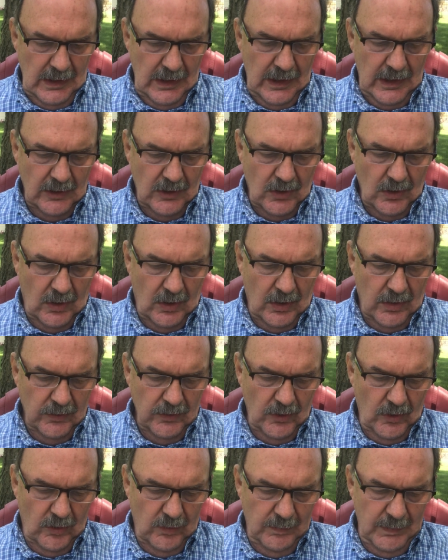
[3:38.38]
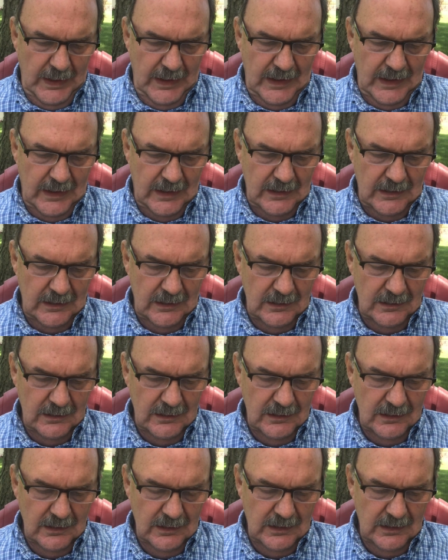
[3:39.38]
And call no man,
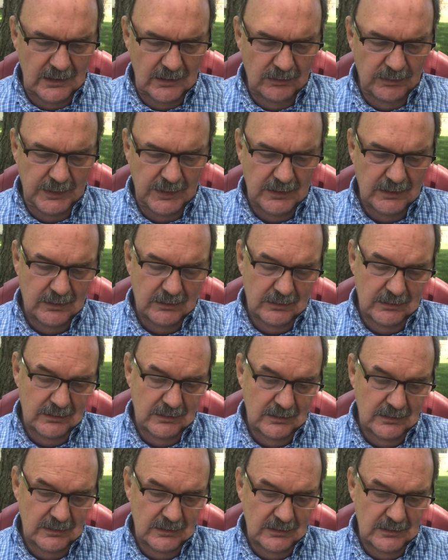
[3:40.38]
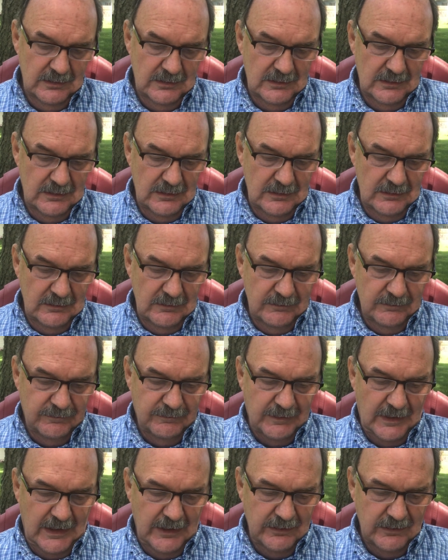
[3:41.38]
and here we go,
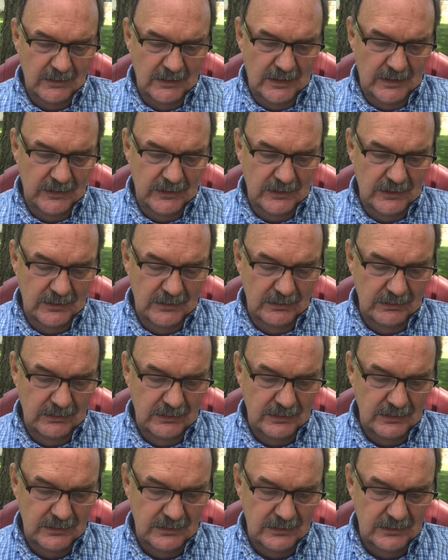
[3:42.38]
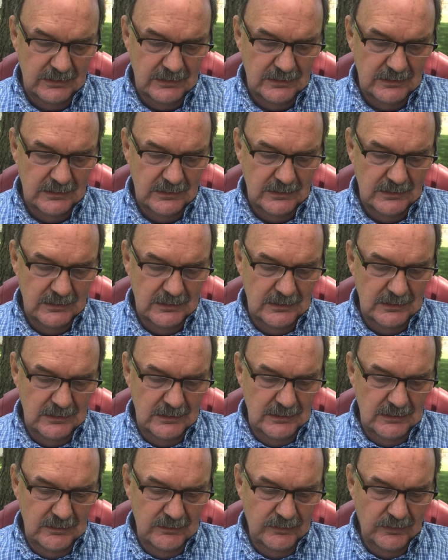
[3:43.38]
Father on earth,
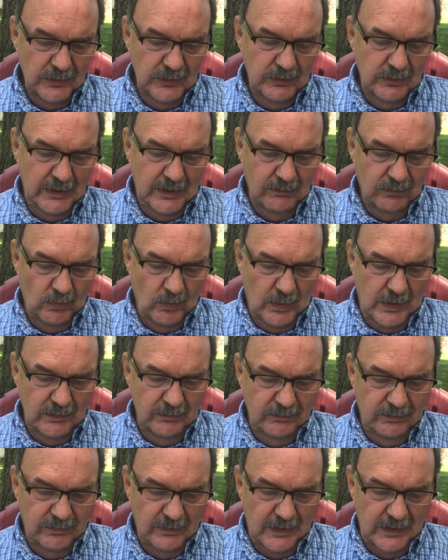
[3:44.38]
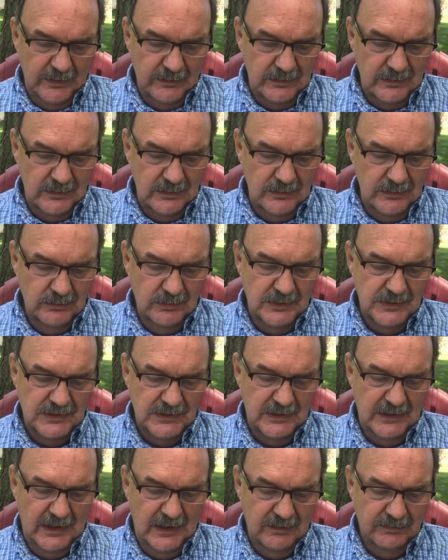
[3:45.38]
for you have one Father who is
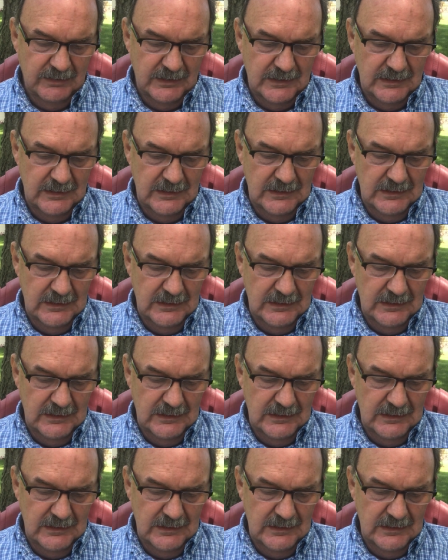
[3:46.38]
in heaven.